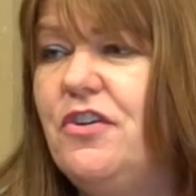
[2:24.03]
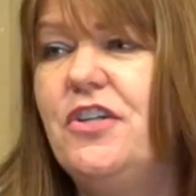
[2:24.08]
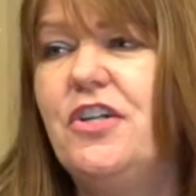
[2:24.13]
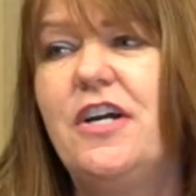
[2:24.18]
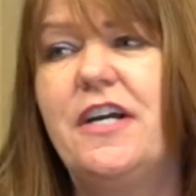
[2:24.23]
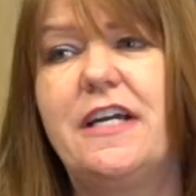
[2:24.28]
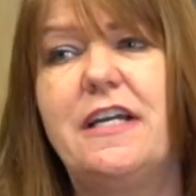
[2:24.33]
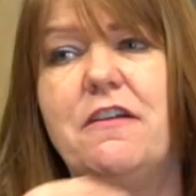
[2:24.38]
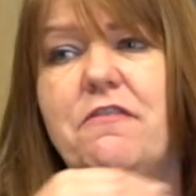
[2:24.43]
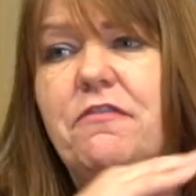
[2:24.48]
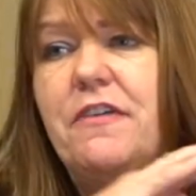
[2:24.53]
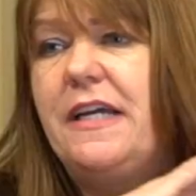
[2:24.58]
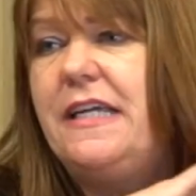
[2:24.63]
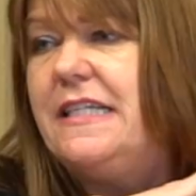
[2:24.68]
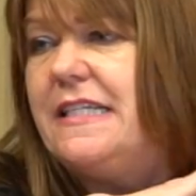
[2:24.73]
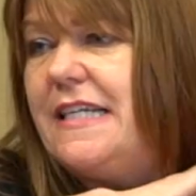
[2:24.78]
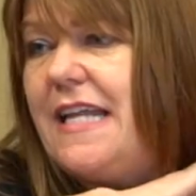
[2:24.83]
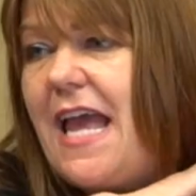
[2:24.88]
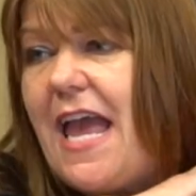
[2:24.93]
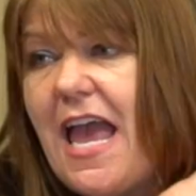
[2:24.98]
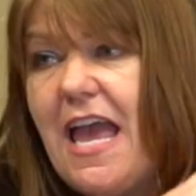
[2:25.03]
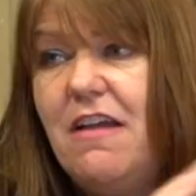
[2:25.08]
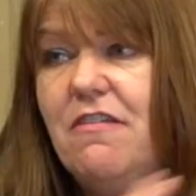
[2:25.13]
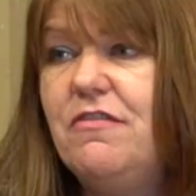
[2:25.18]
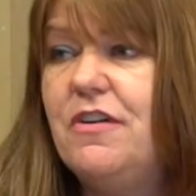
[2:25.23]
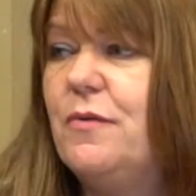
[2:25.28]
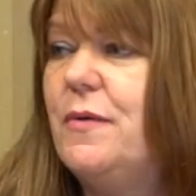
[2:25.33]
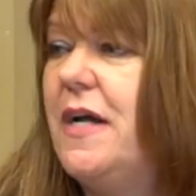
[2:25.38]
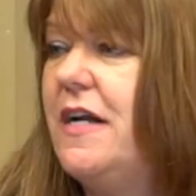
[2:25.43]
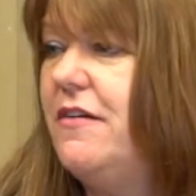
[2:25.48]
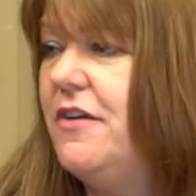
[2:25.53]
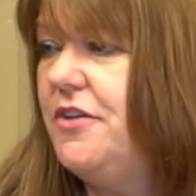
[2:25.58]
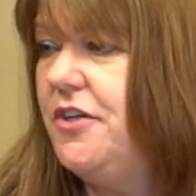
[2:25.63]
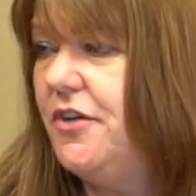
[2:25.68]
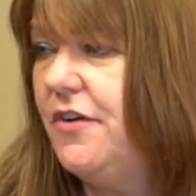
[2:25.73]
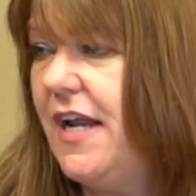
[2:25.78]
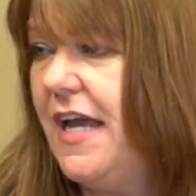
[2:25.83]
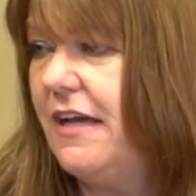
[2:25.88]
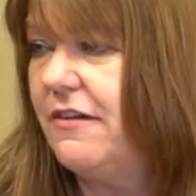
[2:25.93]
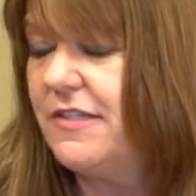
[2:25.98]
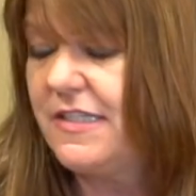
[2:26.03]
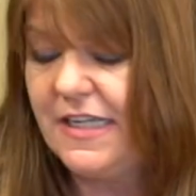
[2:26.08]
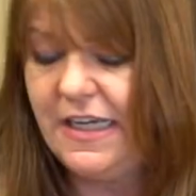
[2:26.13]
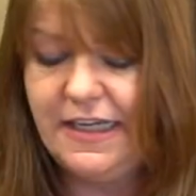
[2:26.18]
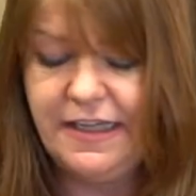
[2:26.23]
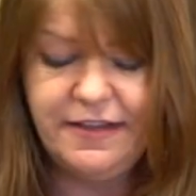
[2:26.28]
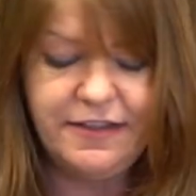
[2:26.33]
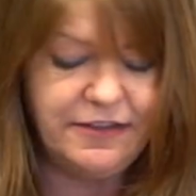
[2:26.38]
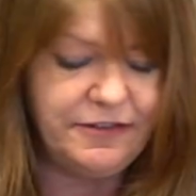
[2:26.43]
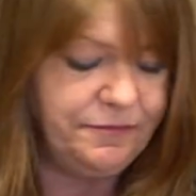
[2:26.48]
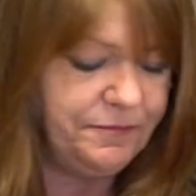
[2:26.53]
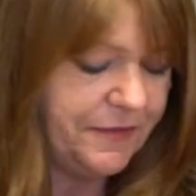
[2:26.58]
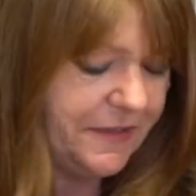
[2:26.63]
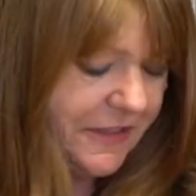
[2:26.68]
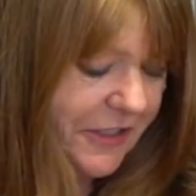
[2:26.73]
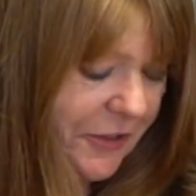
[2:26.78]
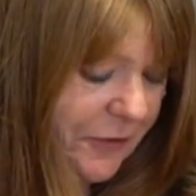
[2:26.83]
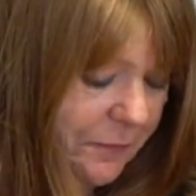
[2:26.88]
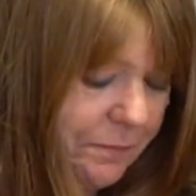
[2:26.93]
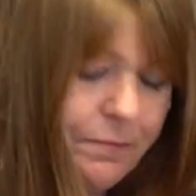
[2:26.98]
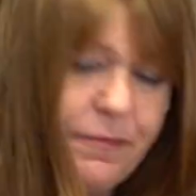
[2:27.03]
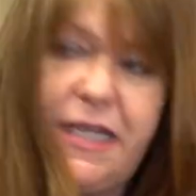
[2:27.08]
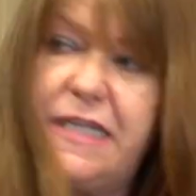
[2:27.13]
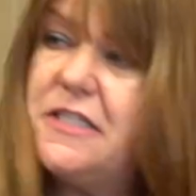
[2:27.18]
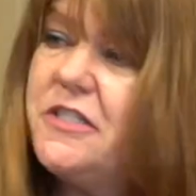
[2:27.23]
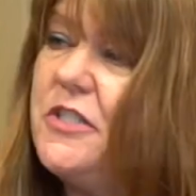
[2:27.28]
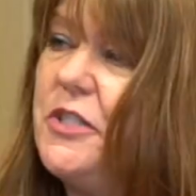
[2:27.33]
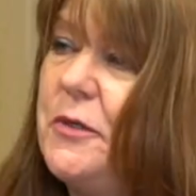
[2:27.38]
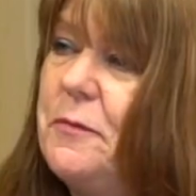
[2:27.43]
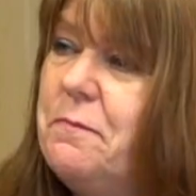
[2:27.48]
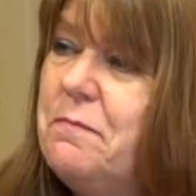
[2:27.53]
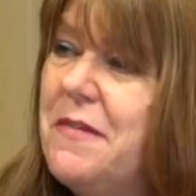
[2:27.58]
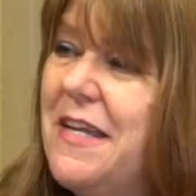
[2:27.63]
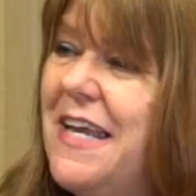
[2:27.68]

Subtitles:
you're not going to find it everywhere in your house either. So bless you.